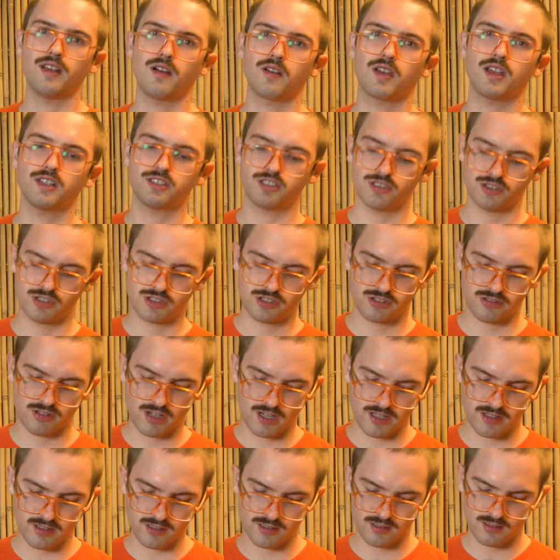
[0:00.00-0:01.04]
Now get your
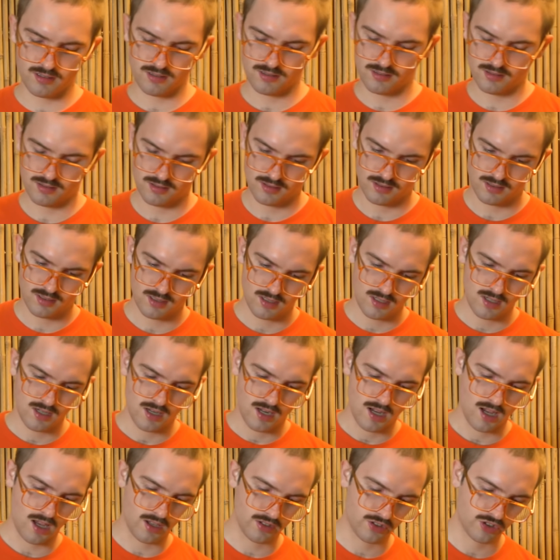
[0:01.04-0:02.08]
strainer
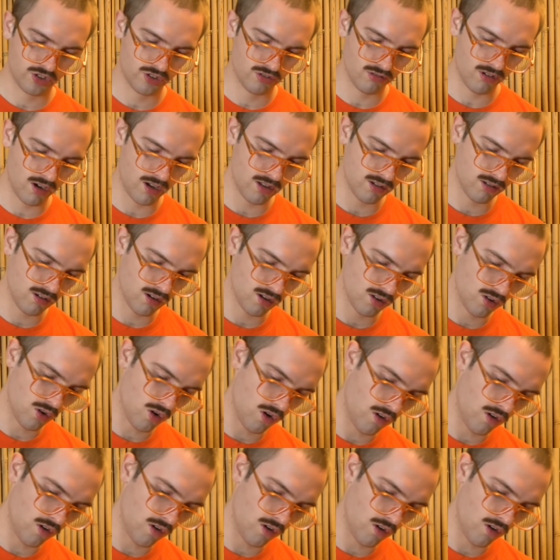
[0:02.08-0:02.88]
and strainer on